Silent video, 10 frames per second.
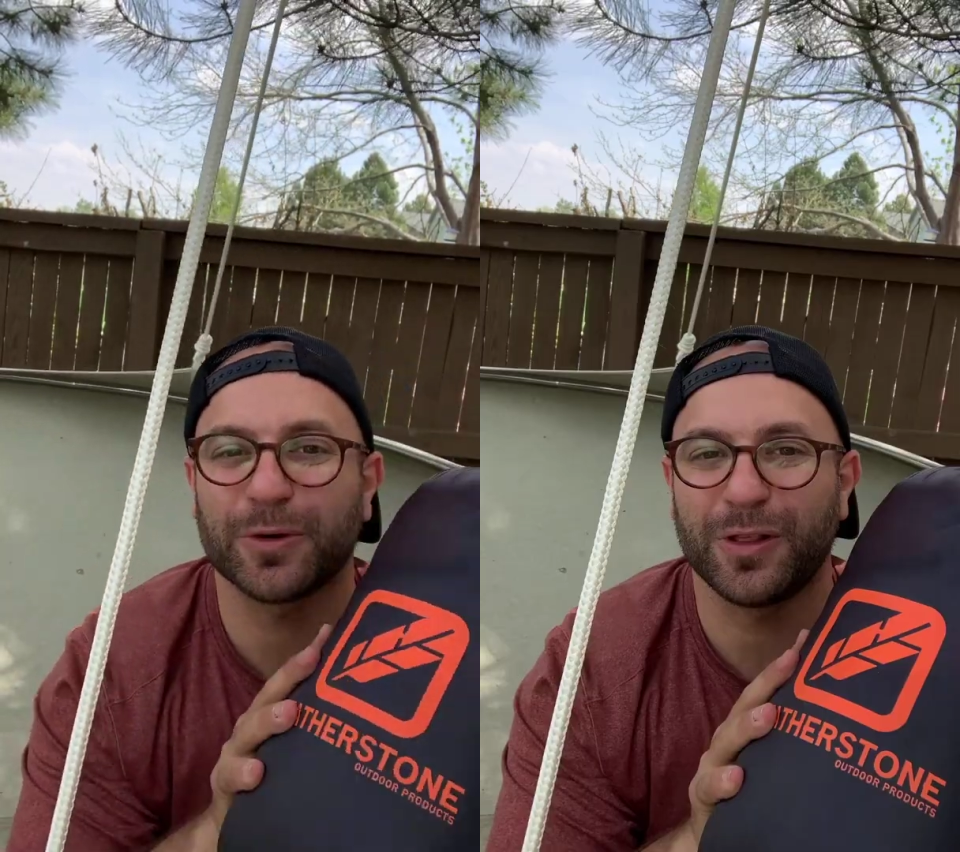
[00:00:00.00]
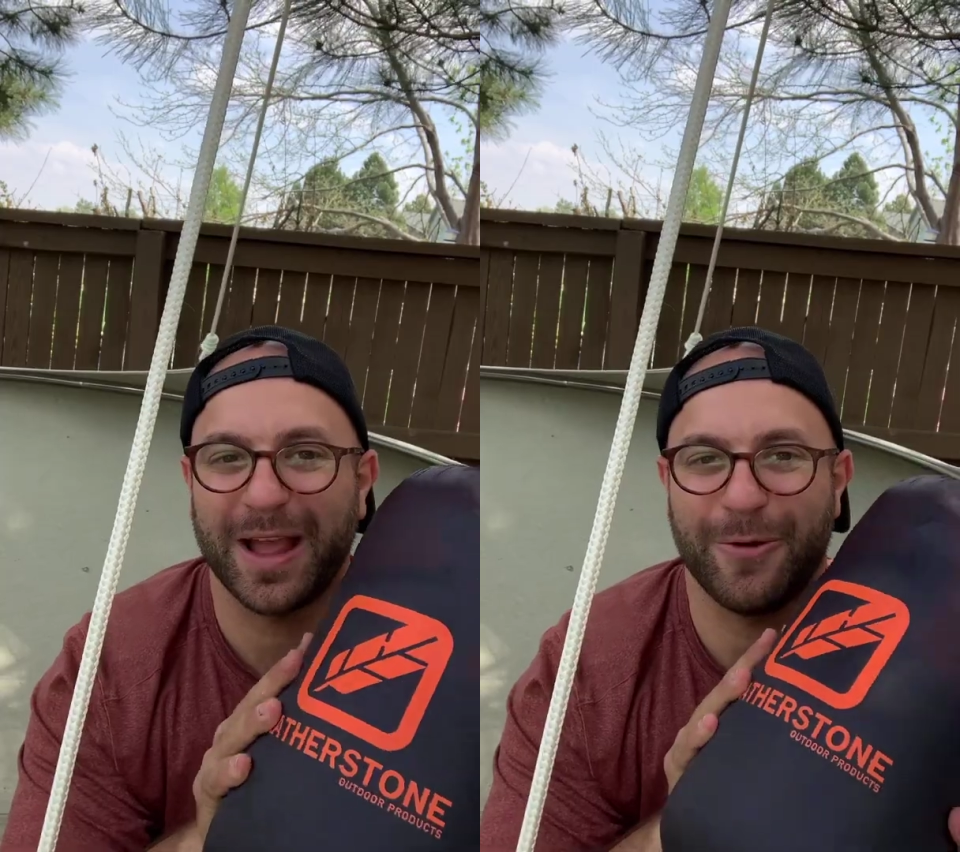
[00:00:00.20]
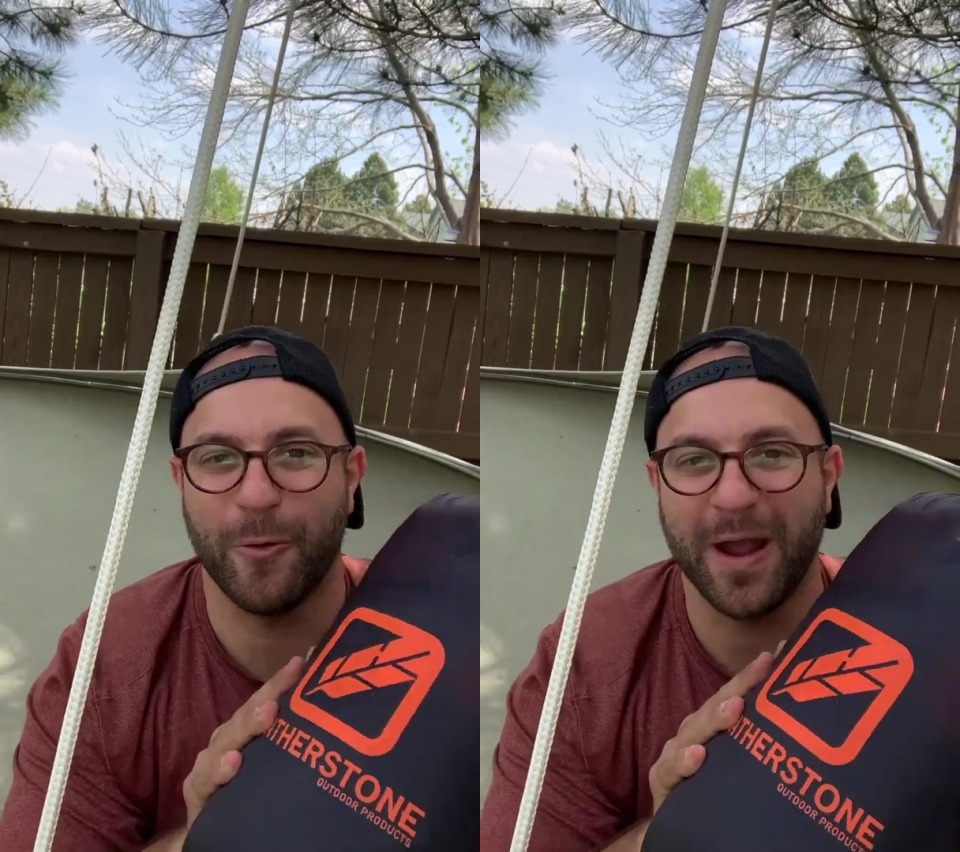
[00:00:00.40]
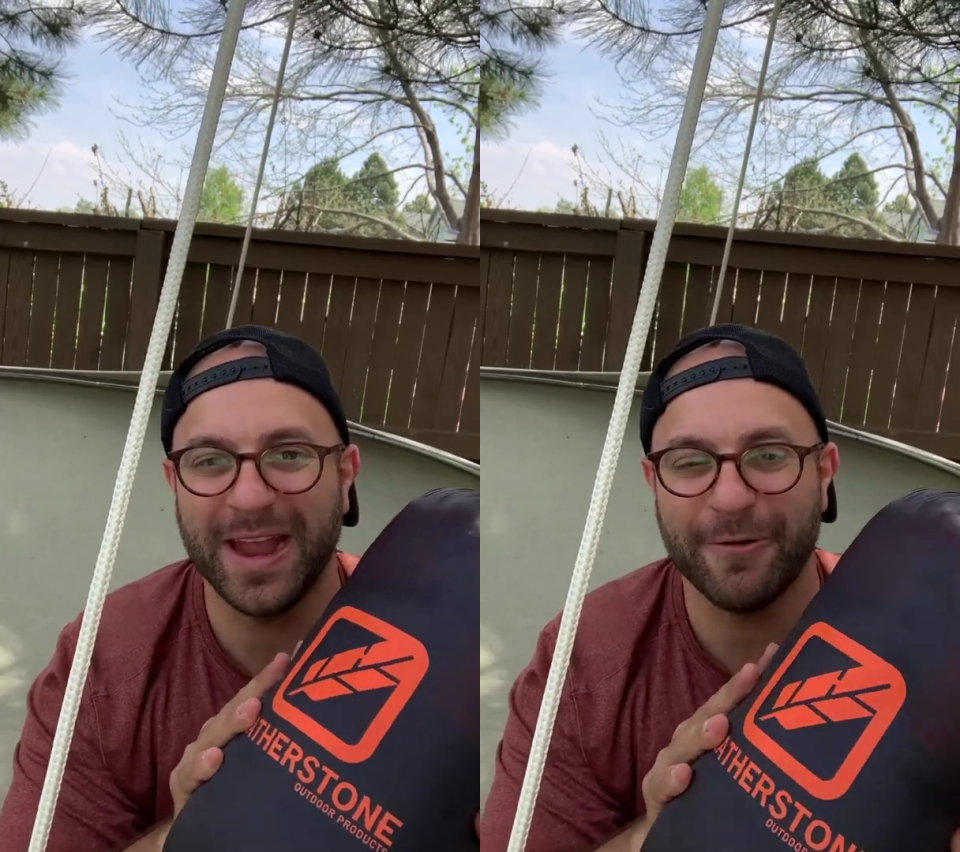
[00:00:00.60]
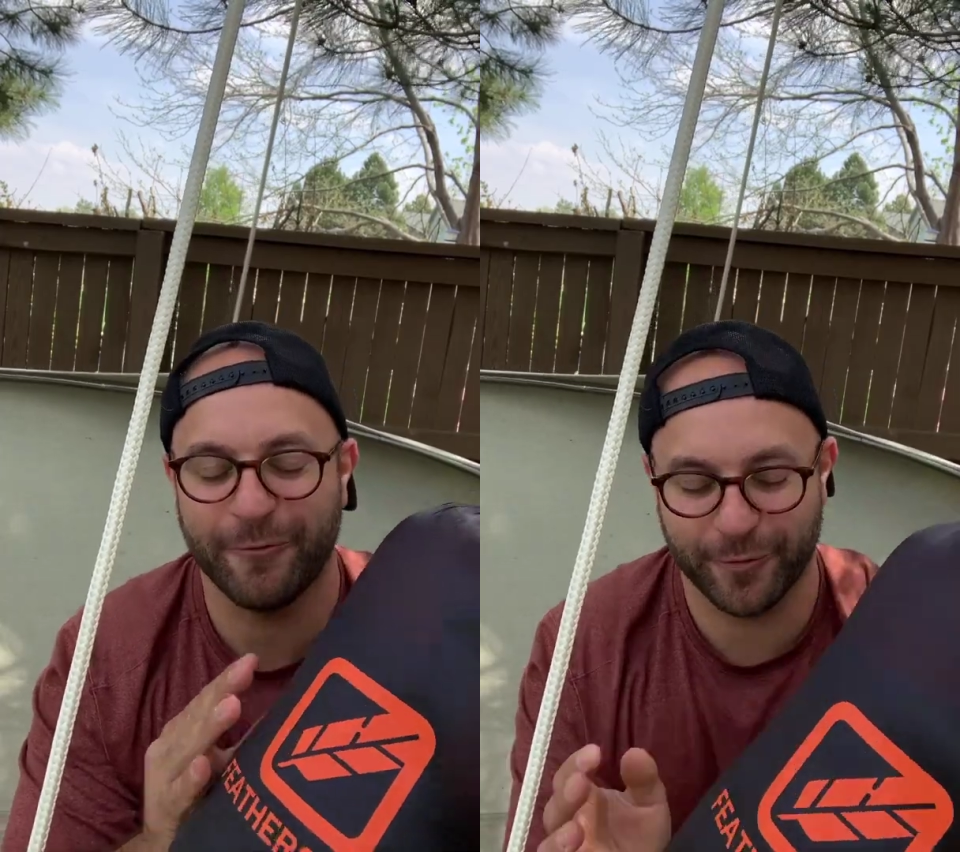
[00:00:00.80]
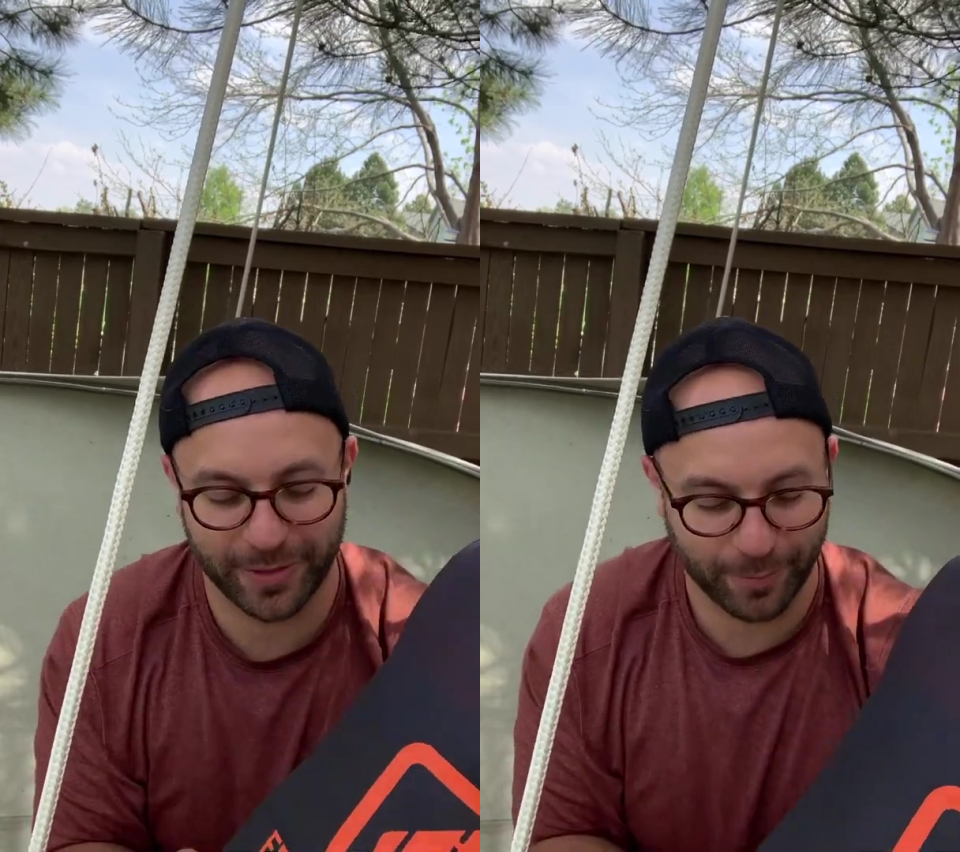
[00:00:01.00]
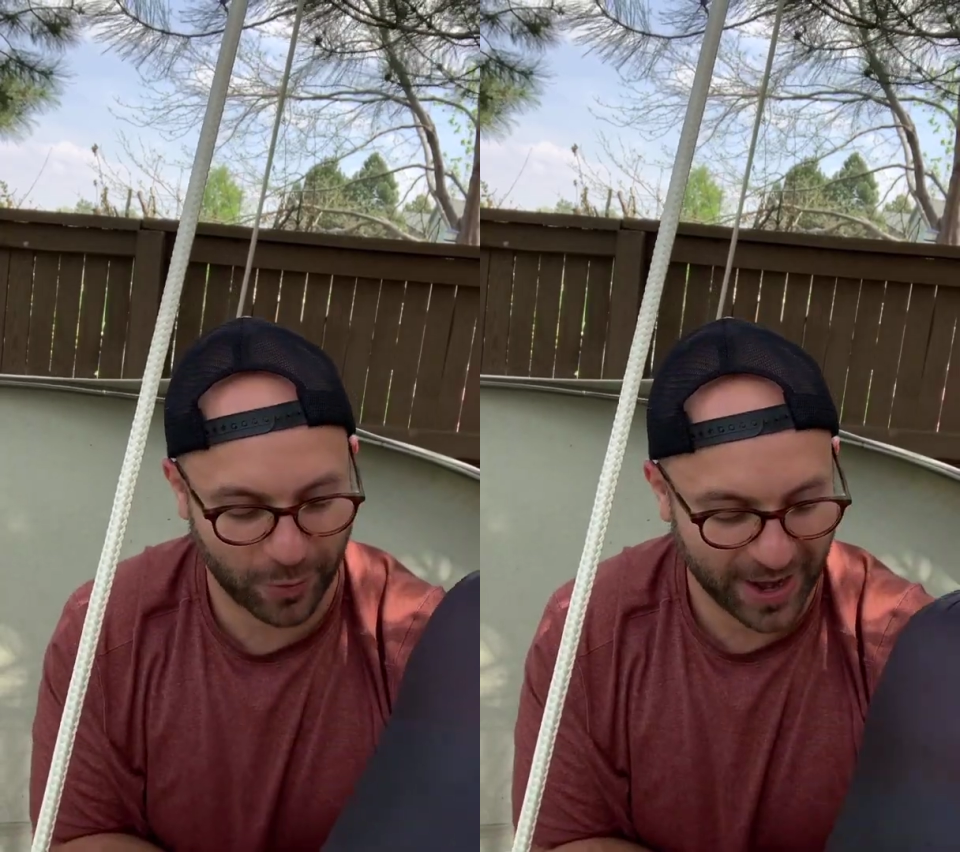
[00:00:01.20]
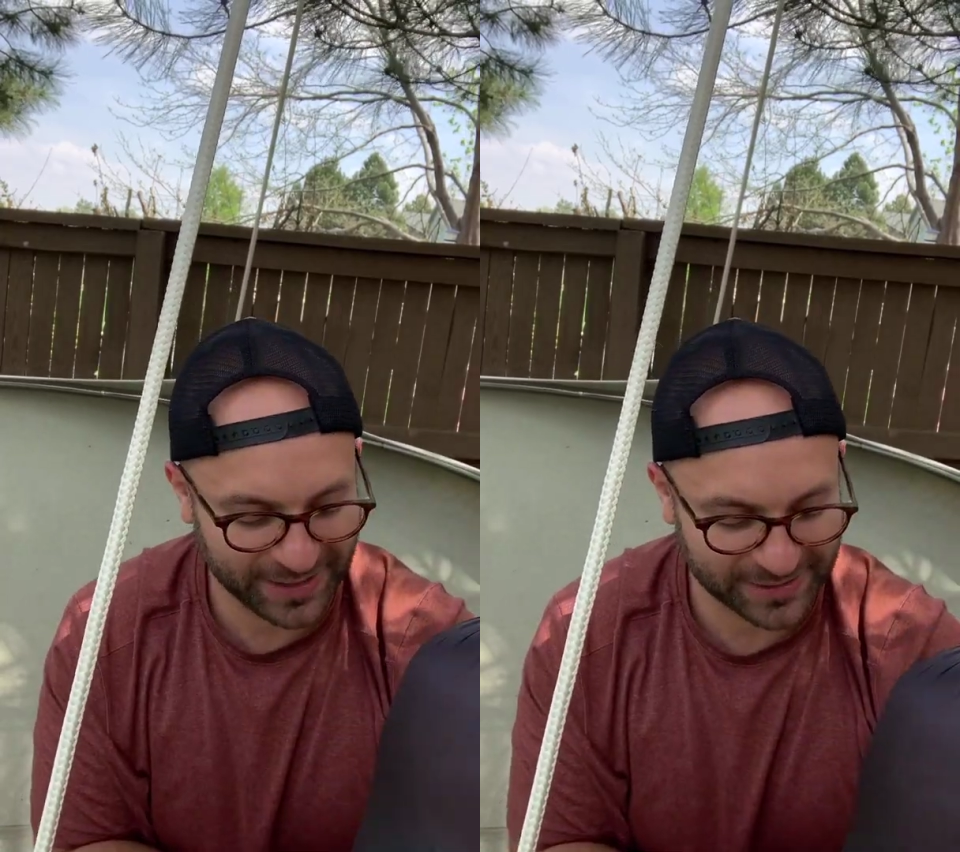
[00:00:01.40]
lightweight for the
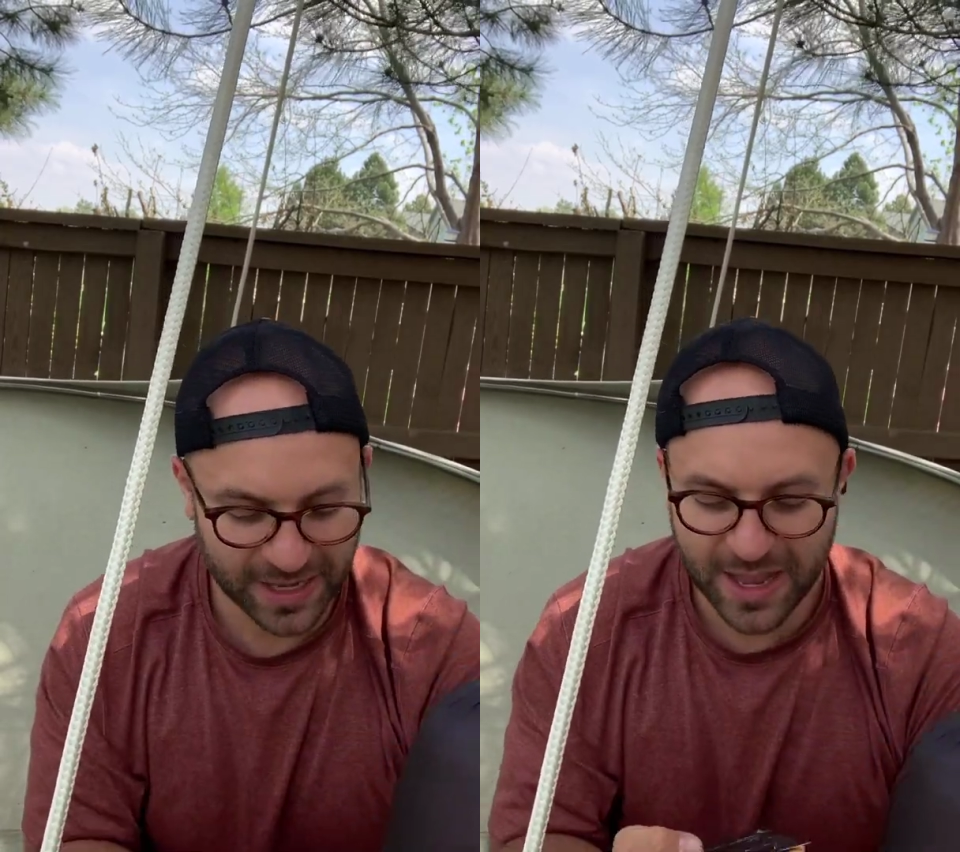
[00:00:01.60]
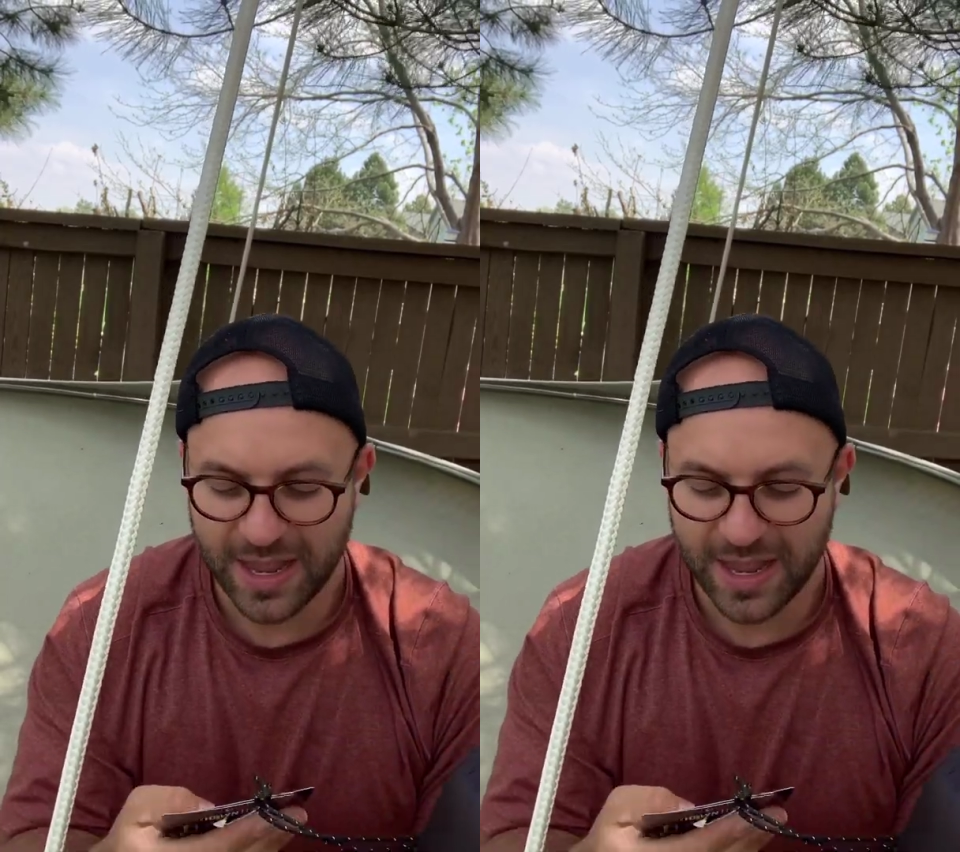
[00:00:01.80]
price.